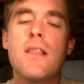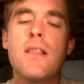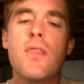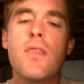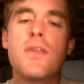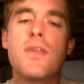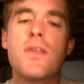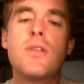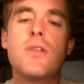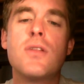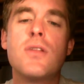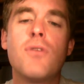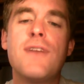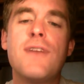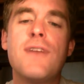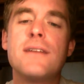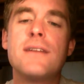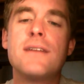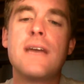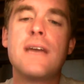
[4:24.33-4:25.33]
the
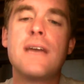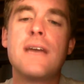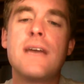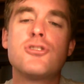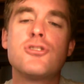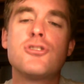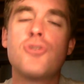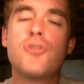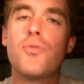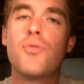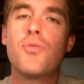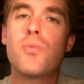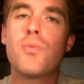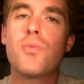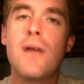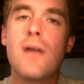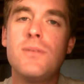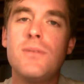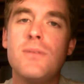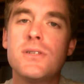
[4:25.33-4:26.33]
low-fat diet showed
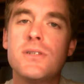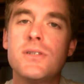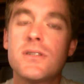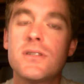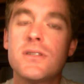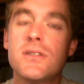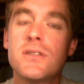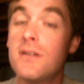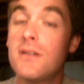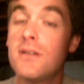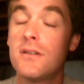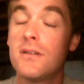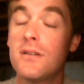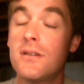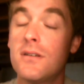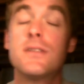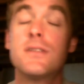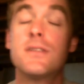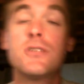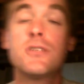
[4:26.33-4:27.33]
promise.
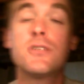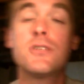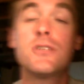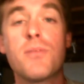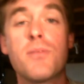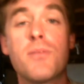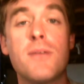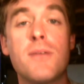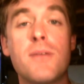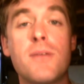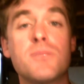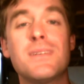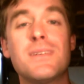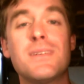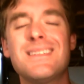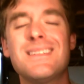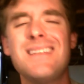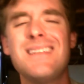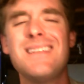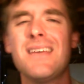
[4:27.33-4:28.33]
It did show promise, but it
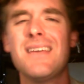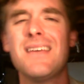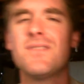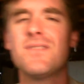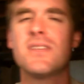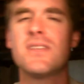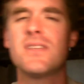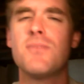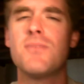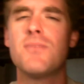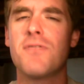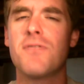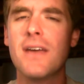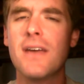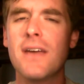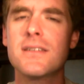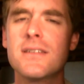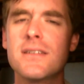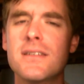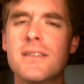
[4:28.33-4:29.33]
didn't have the same
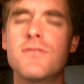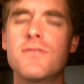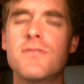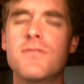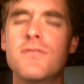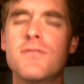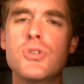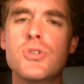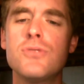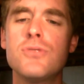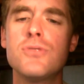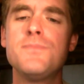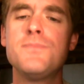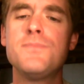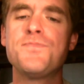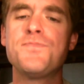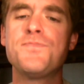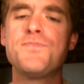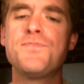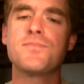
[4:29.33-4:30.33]
effect as the first two.
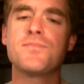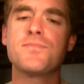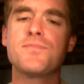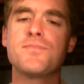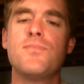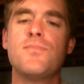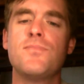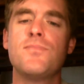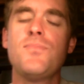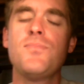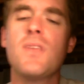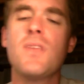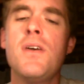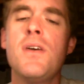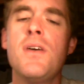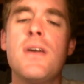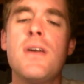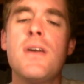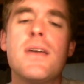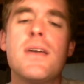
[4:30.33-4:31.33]

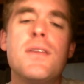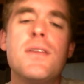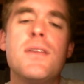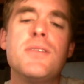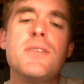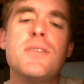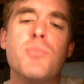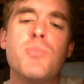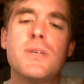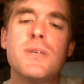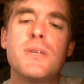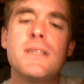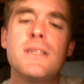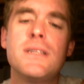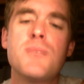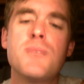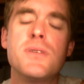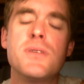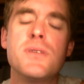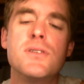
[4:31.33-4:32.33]
And the blood
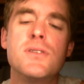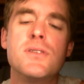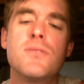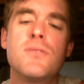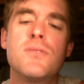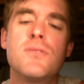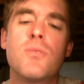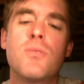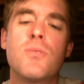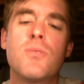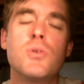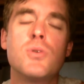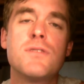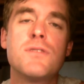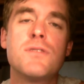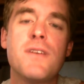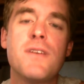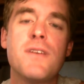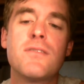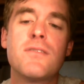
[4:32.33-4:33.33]
lipids were most
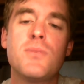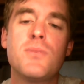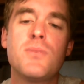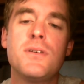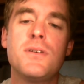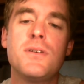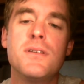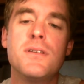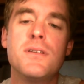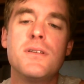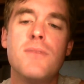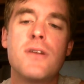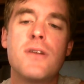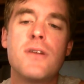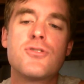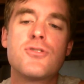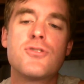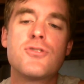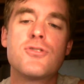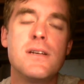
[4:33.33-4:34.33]
favorable in the
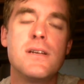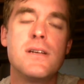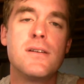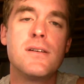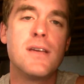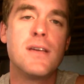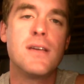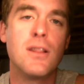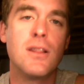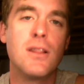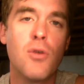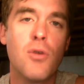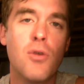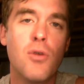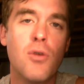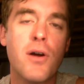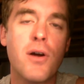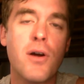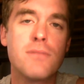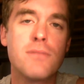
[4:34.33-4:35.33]
Mediterranean and
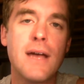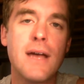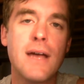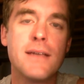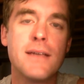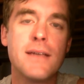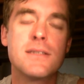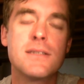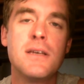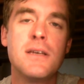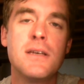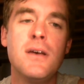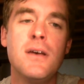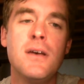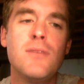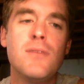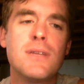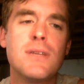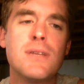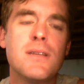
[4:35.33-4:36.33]
low-carb diets.
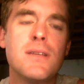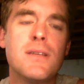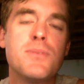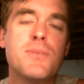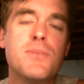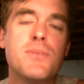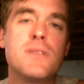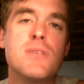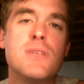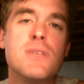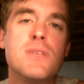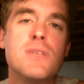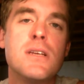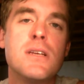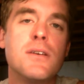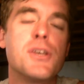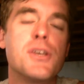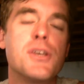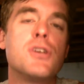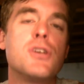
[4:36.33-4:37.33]
Blood lipids meaning
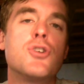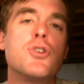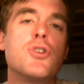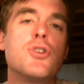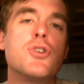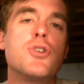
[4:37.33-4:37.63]
like your